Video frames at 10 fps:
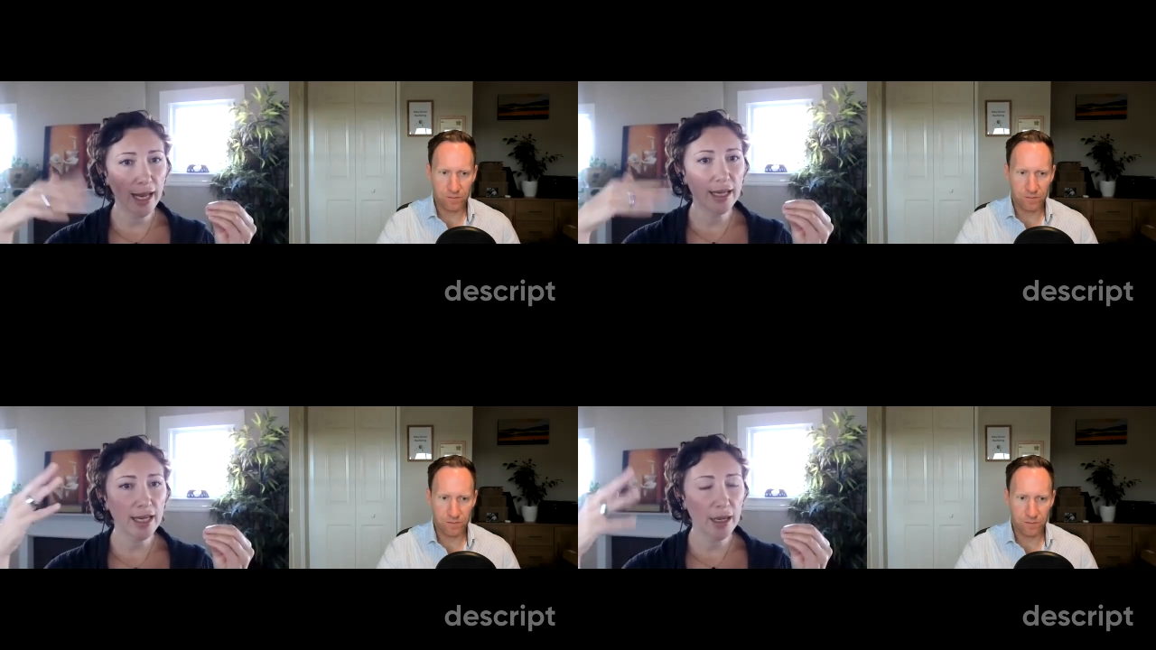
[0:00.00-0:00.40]

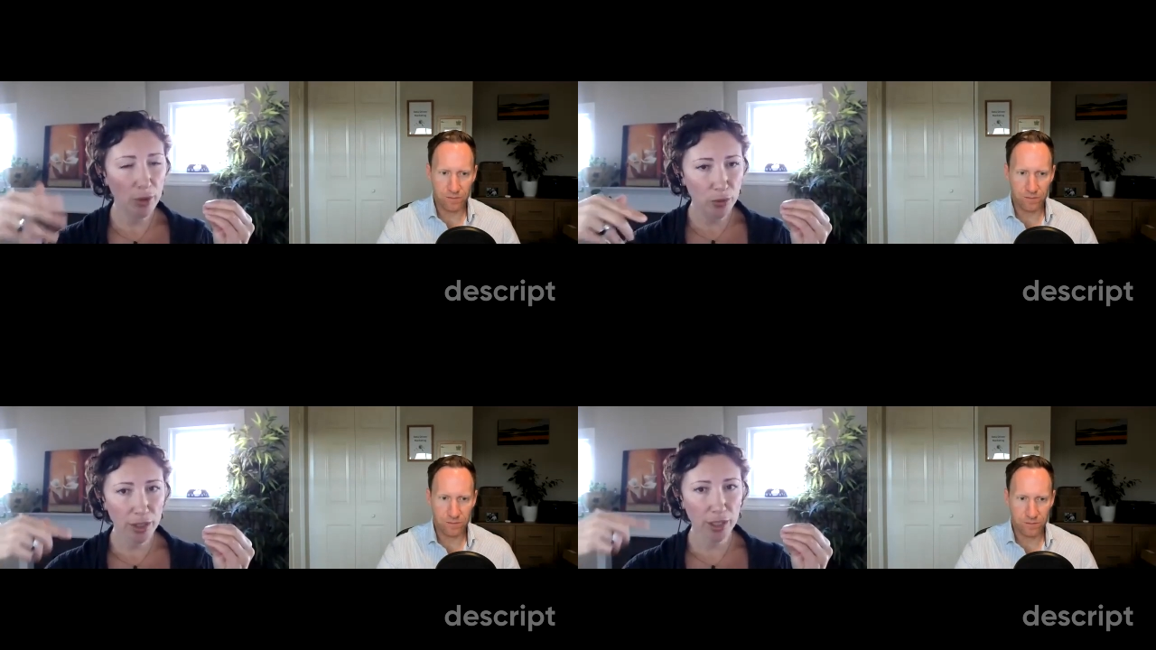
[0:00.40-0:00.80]
Speaker 1: in a
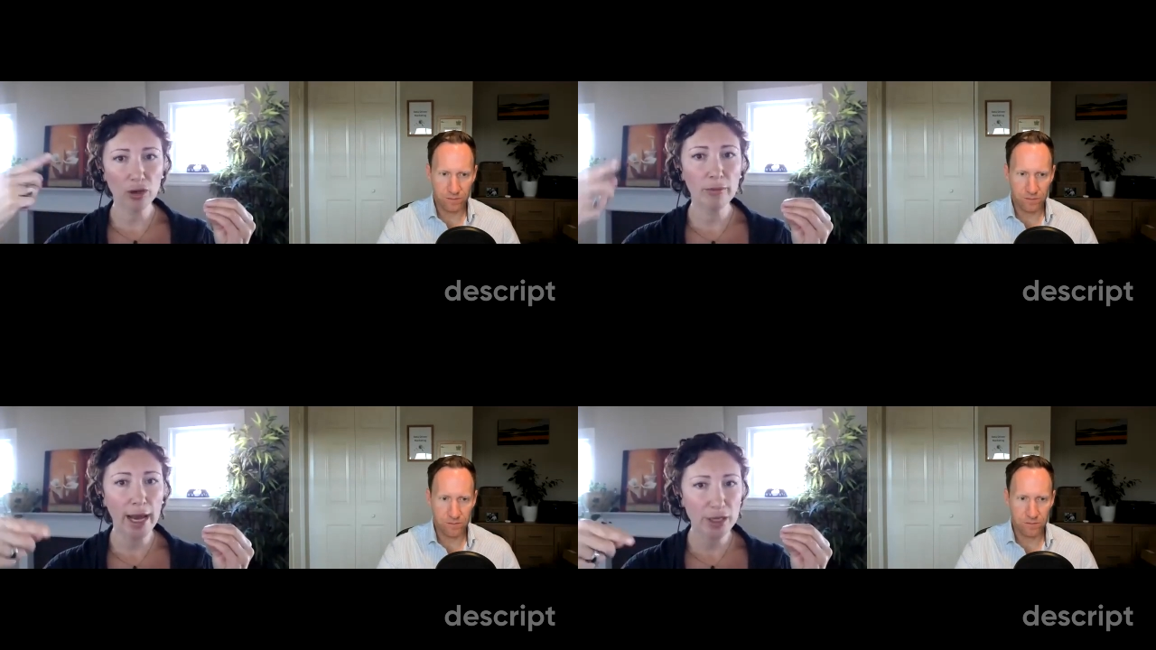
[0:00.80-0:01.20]
community
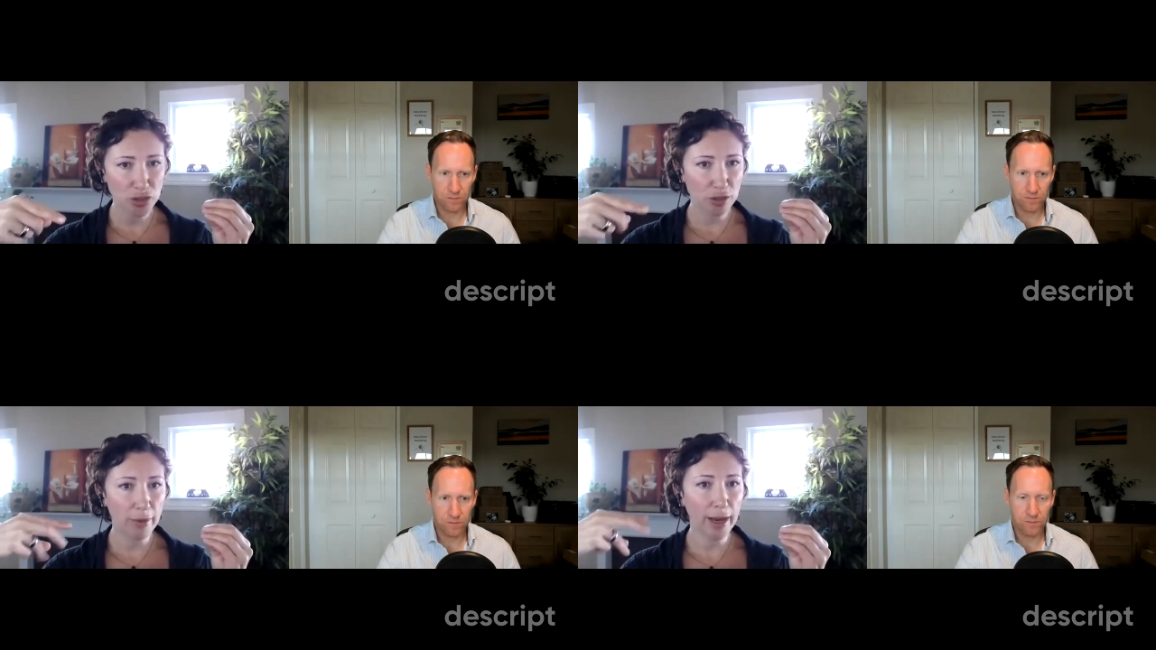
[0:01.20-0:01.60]
or a
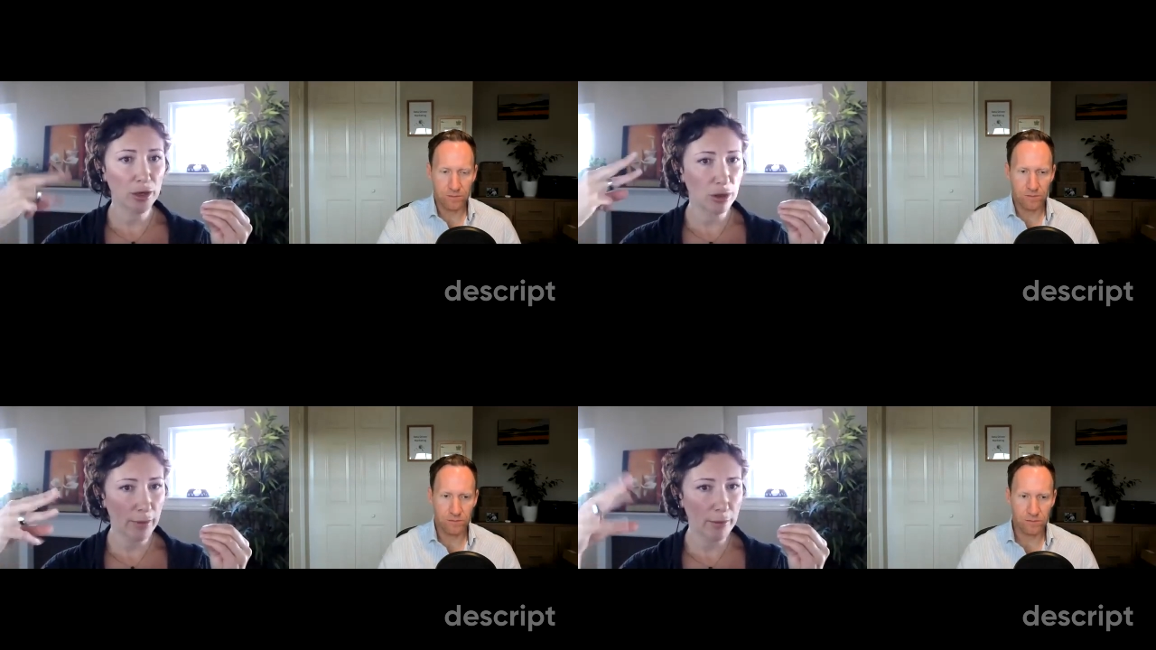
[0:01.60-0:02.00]

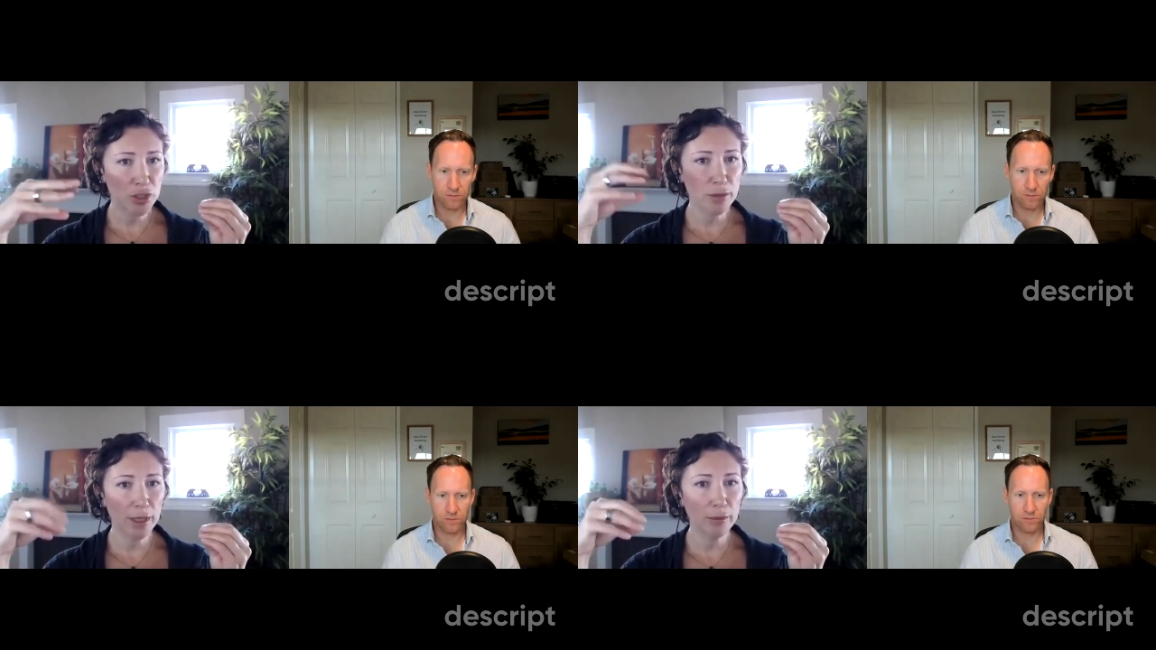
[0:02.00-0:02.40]
mastermind or a
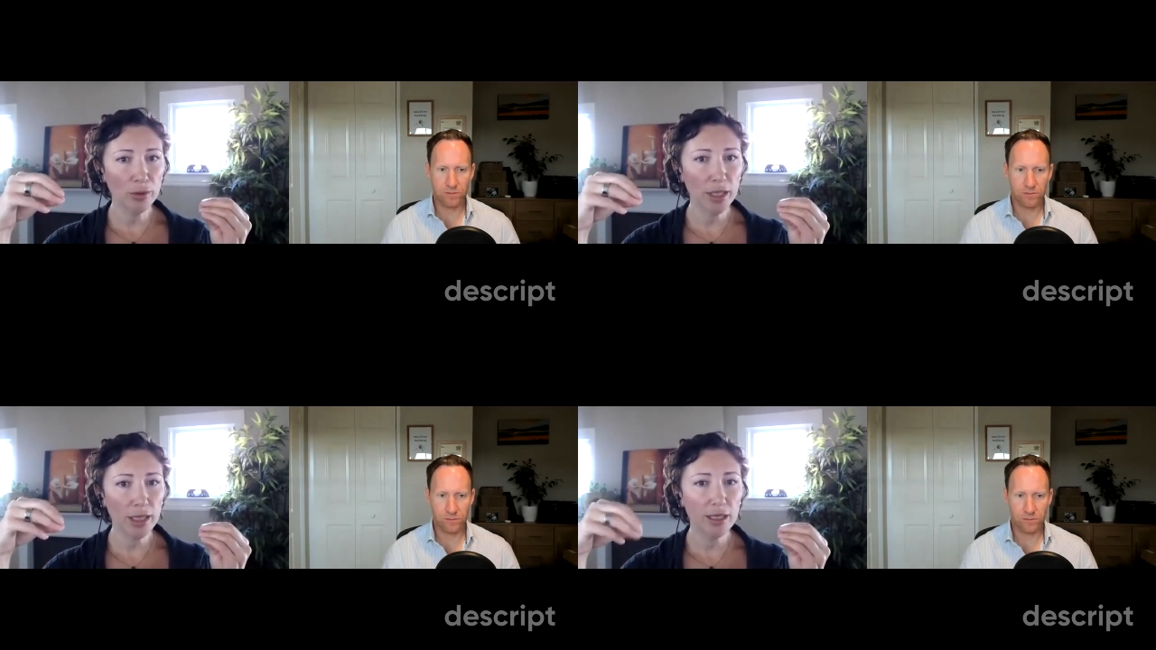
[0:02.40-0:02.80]
membership
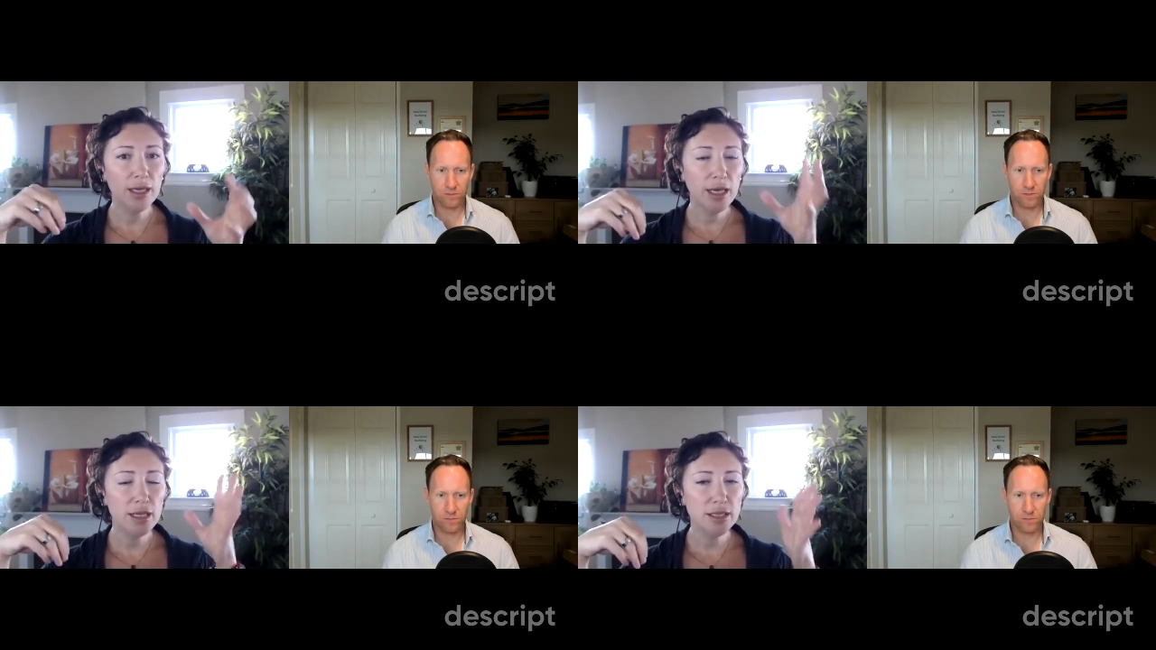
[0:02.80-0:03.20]
community
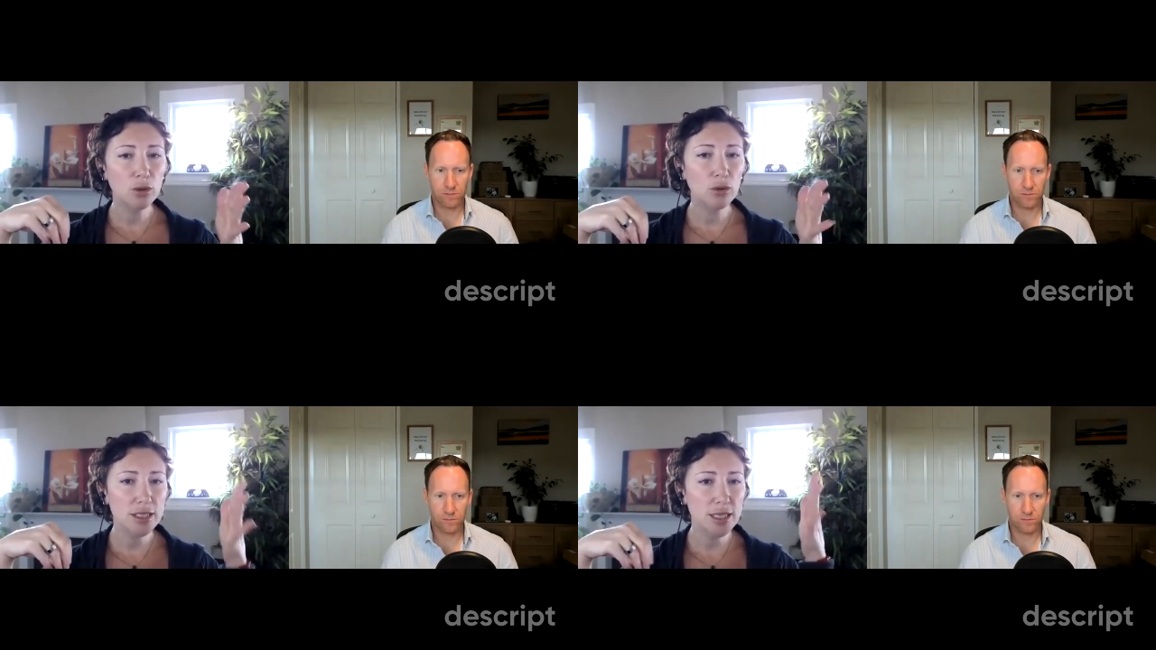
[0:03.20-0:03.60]
is a
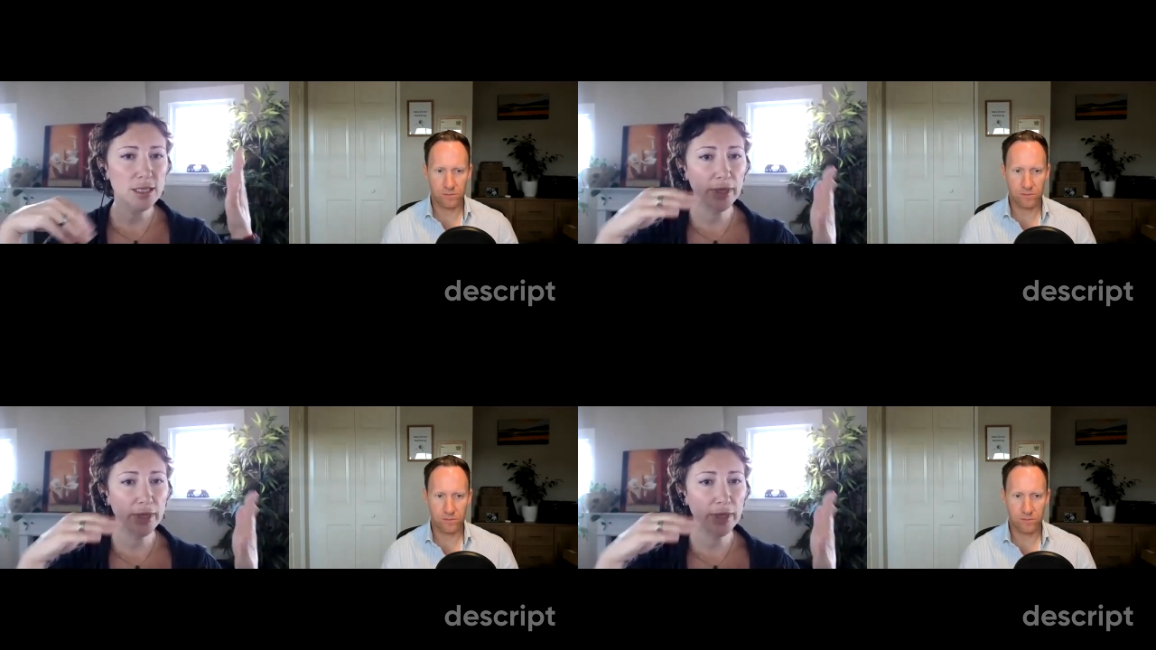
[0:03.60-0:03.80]
course has